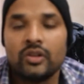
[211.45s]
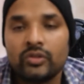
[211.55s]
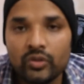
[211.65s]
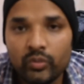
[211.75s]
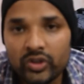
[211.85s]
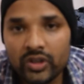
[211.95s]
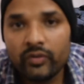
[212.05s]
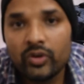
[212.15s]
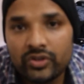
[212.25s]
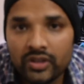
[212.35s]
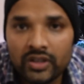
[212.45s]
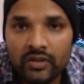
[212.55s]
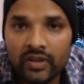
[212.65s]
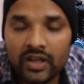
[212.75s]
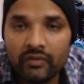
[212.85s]
so both the phones
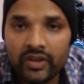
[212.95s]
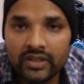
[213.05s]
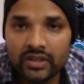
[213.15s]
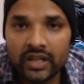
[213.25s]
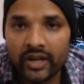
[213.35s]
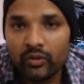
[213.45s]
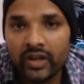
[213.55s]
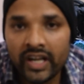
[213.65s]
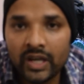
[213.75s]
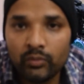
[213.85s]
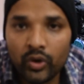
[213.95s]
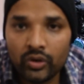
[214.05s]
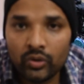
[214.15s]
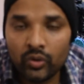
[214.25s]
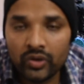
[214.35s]
will come with Android 8.0
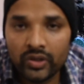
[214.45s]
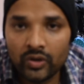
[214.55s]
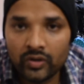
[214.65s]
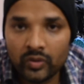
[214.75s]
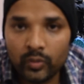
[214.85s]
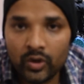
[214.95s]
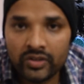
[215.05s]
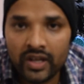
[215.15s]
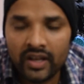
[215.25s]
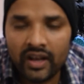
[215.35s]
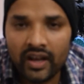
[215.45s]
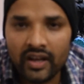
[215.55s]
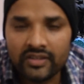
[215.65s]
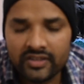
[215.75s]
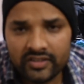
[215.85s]
Oreo out of the box.
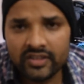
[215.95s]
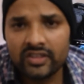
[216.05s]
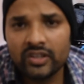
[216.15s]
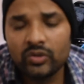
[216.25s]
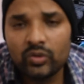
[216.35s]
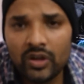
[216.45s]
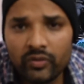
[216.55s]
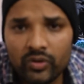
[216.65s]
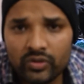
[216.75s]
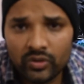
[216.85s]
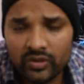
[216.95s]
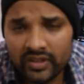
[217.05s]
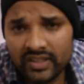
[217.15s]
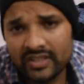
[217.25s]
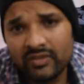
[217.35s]
And since these are the Google phones, so
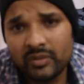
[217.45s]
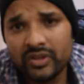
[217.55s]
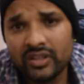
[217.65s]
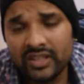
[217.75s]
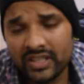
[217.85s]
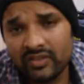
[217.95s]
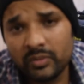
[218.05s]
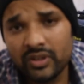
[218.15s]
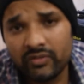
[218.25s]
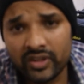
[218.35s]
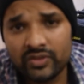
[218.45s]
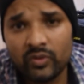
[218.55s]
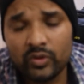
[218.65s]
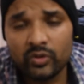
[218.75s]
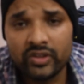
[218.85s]
these will be the first
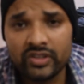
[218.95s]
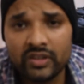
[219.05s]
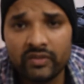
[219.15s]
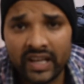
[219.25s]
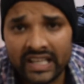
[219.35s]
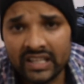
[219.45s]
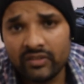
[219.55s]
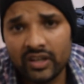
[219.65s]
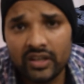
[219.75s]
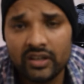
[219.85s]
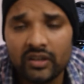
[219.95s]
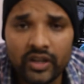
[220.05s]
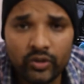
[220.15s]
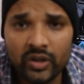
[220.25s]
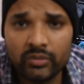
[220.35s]
phones to receive any
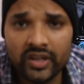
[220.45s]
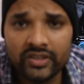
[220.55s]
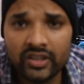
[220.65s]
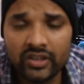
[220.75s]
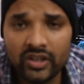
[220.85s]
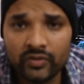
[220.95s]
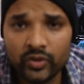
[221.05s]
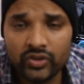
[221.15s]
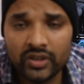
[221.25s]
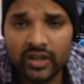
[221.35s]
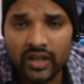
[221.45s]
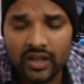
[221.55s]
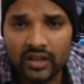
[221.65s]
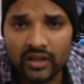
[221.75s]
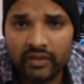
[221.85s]
Android updates in the near future,
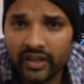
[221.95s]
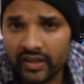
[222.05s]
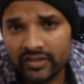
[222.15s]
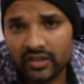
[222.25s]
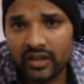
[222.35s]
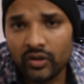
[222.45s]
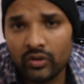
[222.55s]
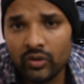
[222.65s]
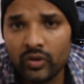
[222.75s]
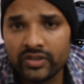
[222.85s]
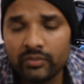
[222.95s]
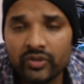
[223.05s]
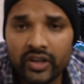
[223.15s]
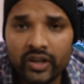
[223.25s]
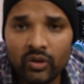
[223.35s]
whether it's the OS
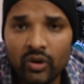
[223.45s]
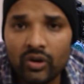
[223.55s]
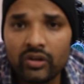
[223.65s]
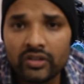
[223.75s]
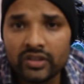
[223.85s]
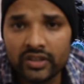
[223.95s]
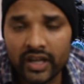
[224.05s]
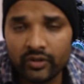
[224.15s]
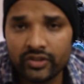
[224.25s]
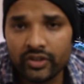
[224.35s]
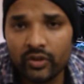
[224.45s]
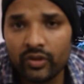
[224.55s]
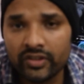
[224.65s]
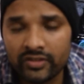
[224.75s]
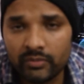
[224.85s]
upgrade or the Android
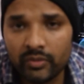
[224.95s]
security system